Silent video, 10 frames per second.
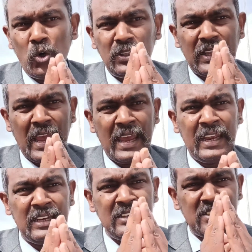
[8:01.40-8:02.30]

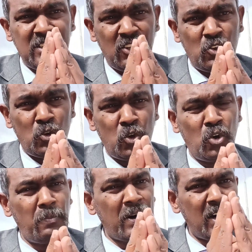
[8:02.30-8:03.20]
than
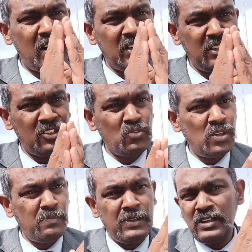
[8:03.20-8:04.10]
0, but it
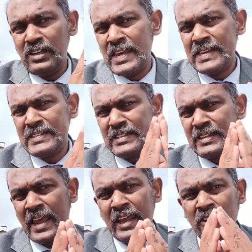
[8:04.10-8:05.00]
will be less
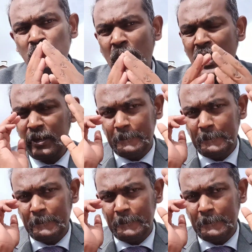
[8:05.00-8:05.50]
than 1.